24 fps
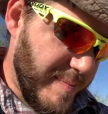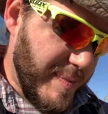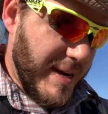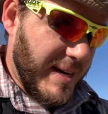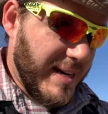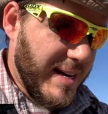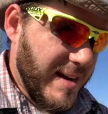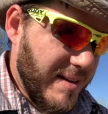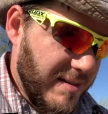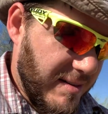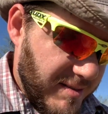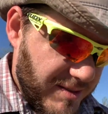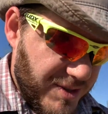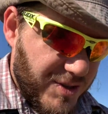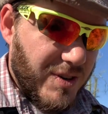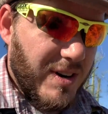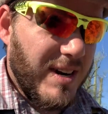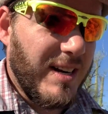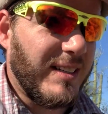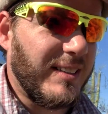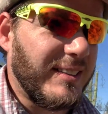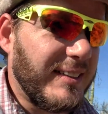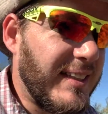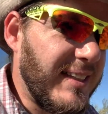being out on
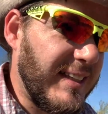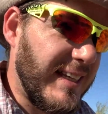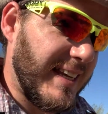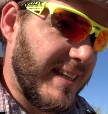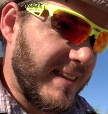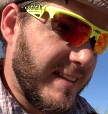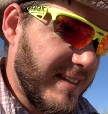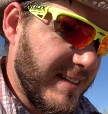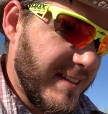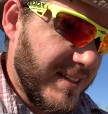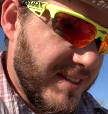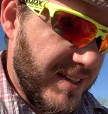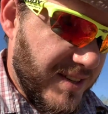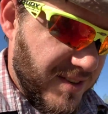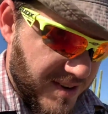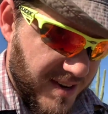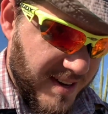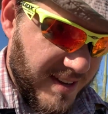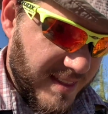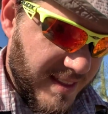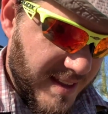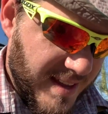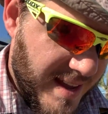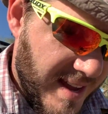trails like this
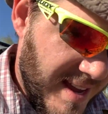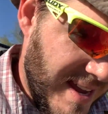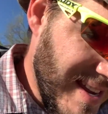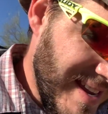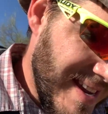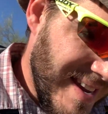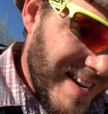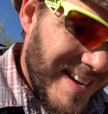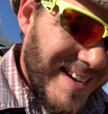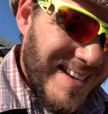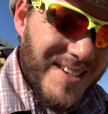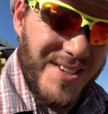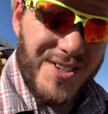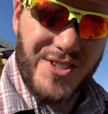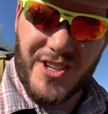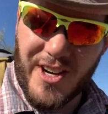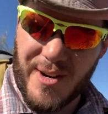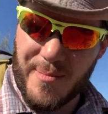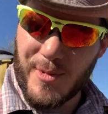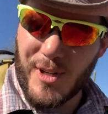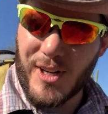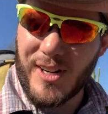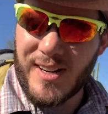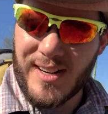during the
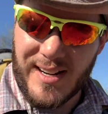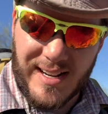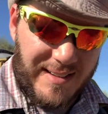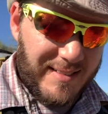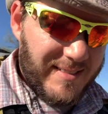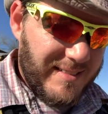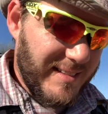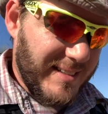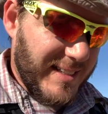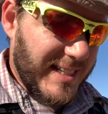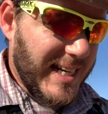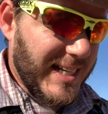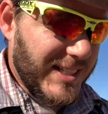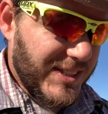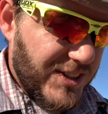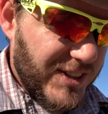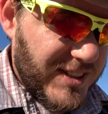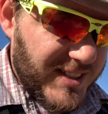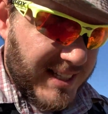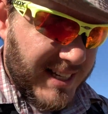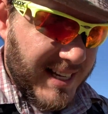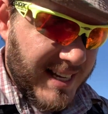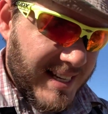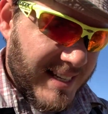summer out in the
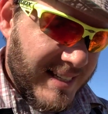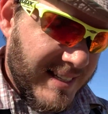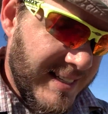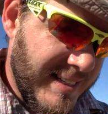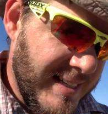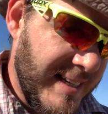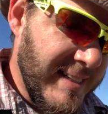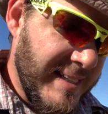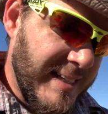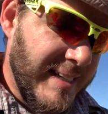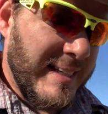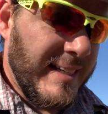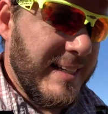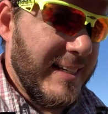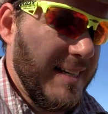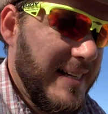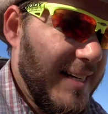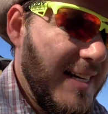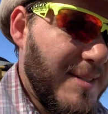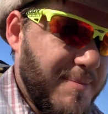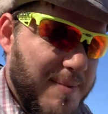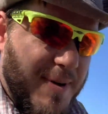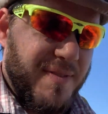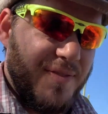desert. It
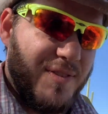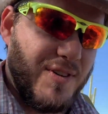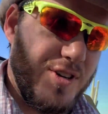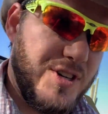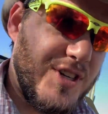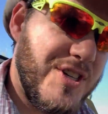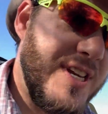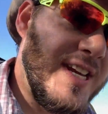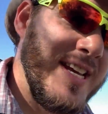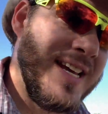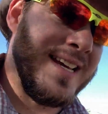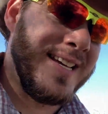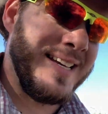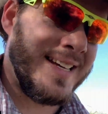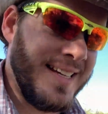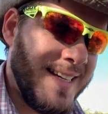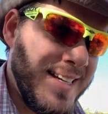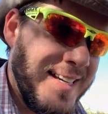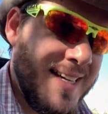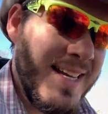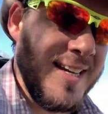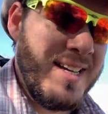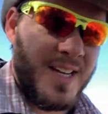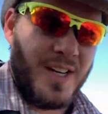is my first
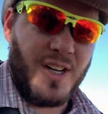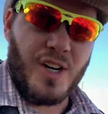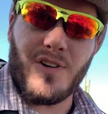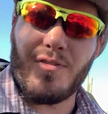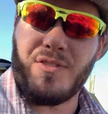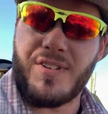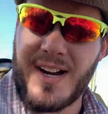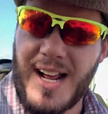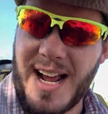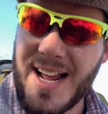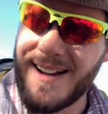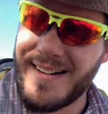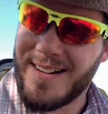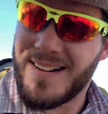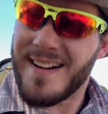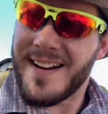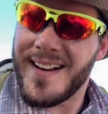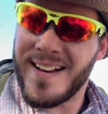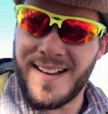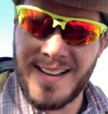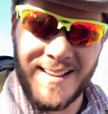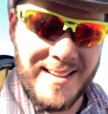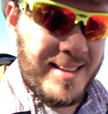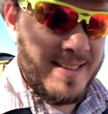overnighter
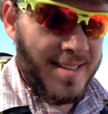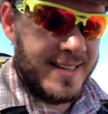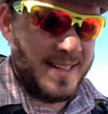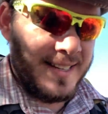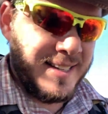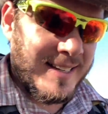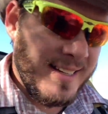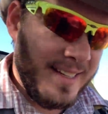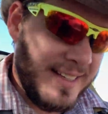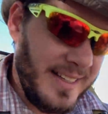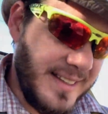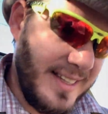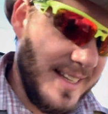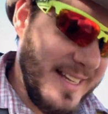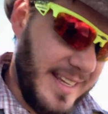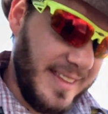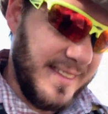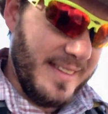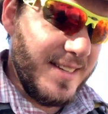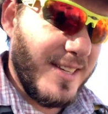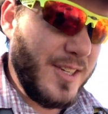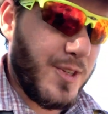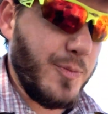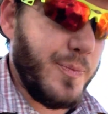like
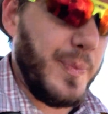this,